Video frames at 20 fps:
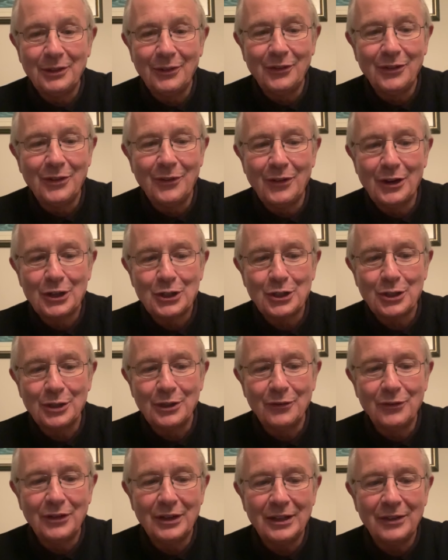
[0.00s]
diversion
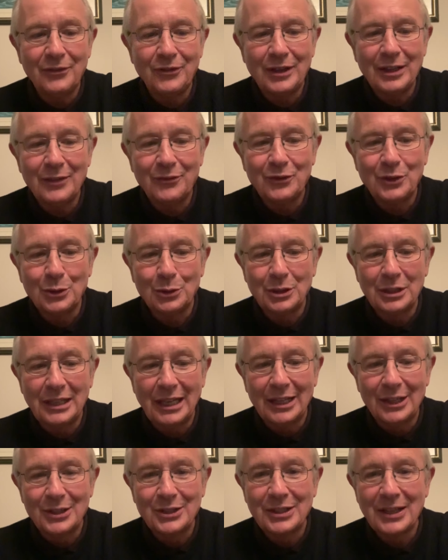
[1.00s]
if nothing
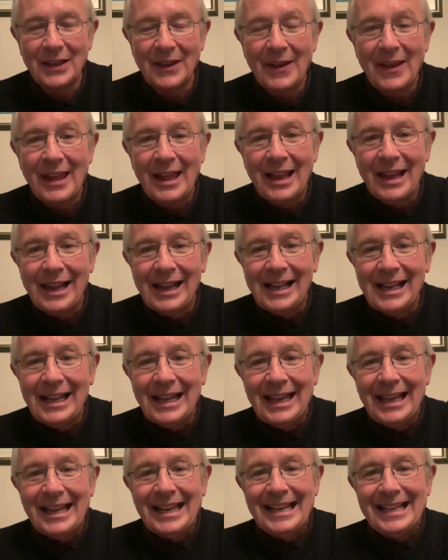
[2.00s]
else.
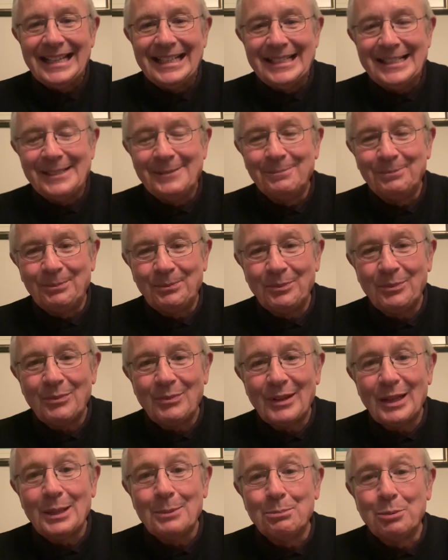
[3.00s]

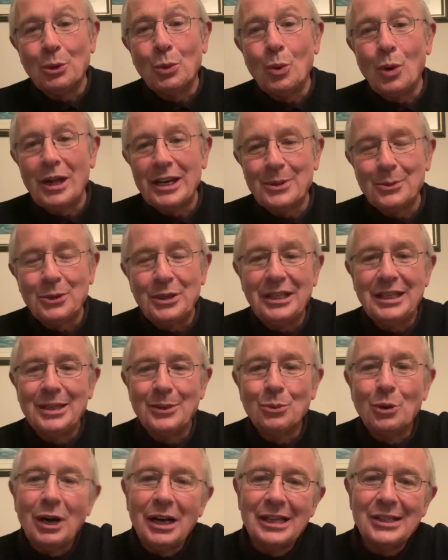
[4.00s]
But what a week
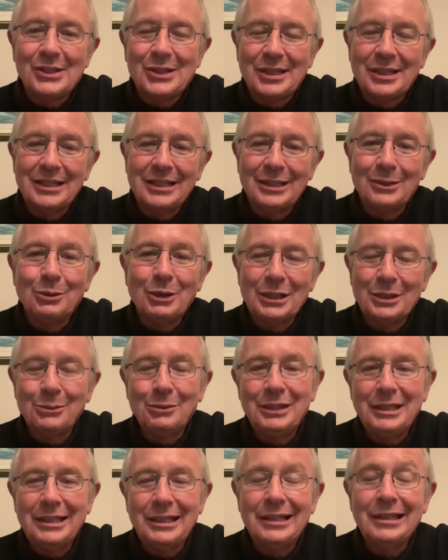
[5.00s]
it was, or what a
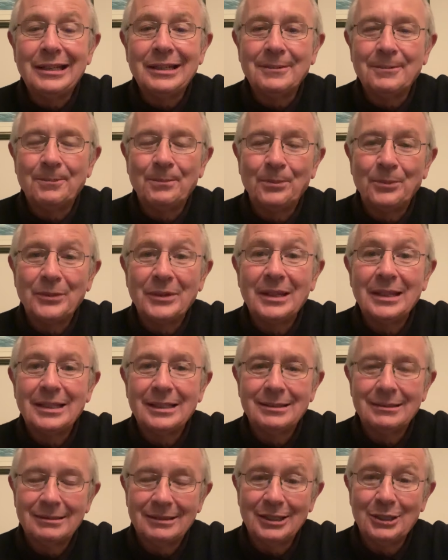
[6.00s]
week,
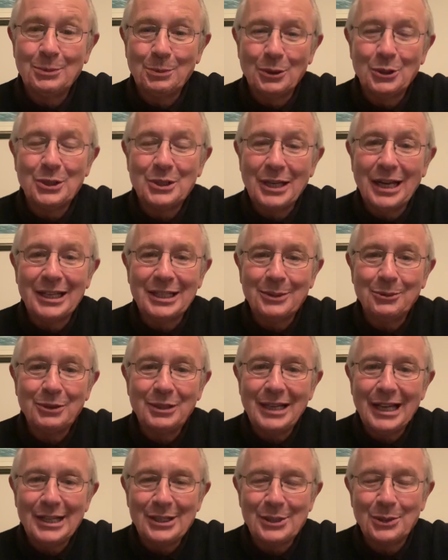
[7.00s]
I suppose, starting with
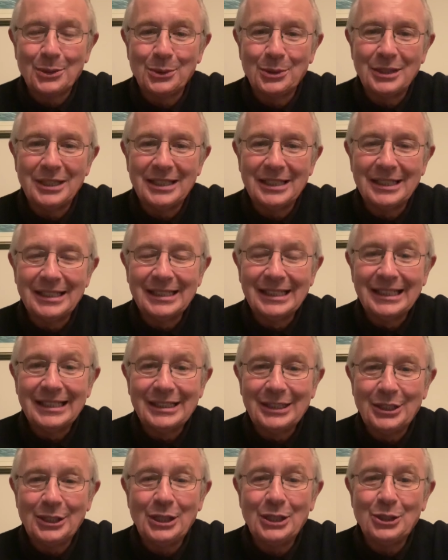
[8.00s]
last Sunday,
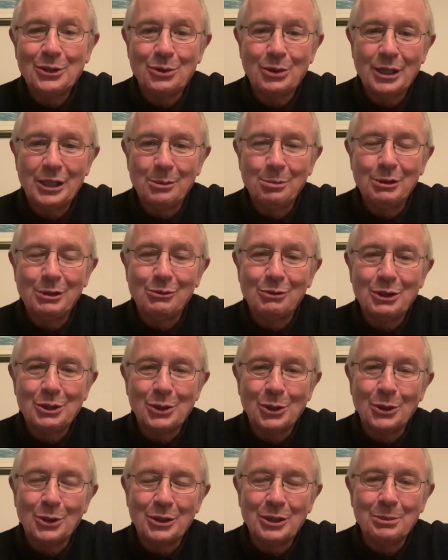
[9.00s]
the incredible
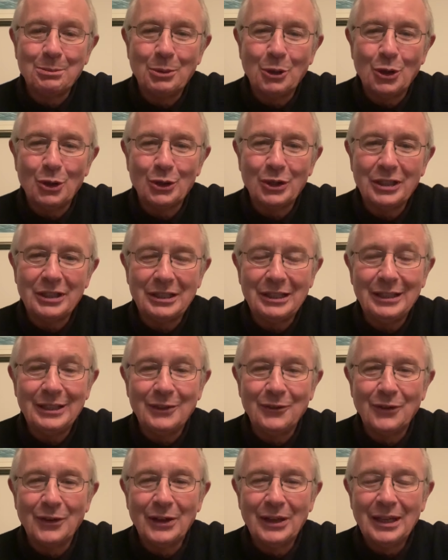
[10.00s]
result in Páirc
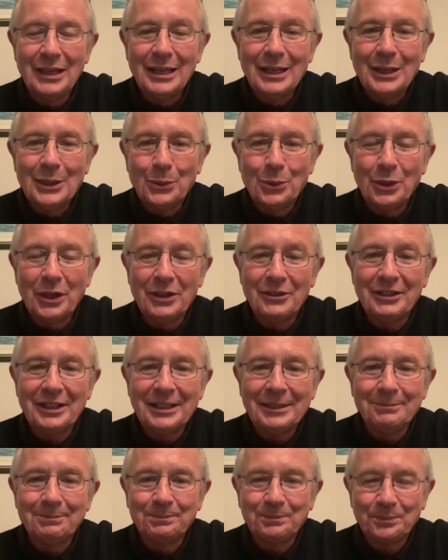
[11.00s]
Uí
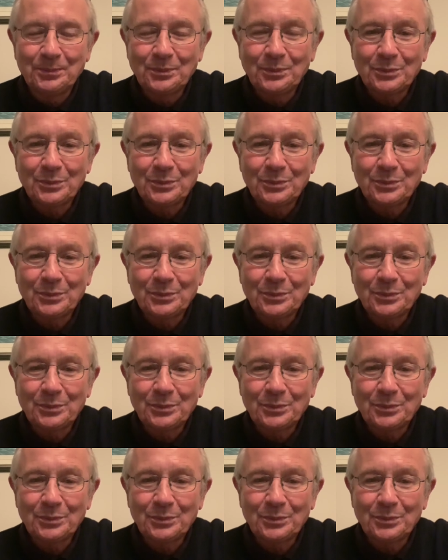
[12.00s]
Chaoimh,